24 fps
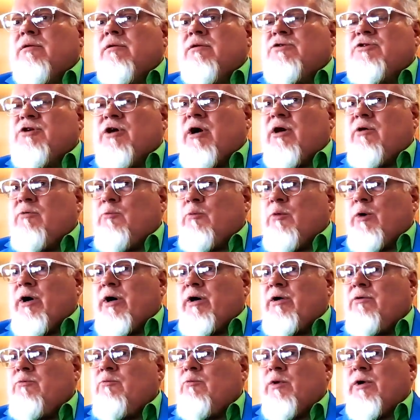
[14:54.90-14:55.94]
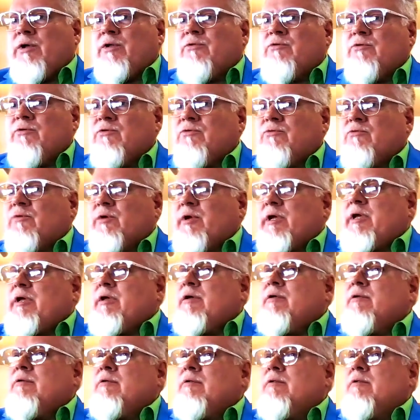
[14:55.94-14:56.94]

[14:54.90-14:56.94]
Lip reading: John 1, 1 through 3.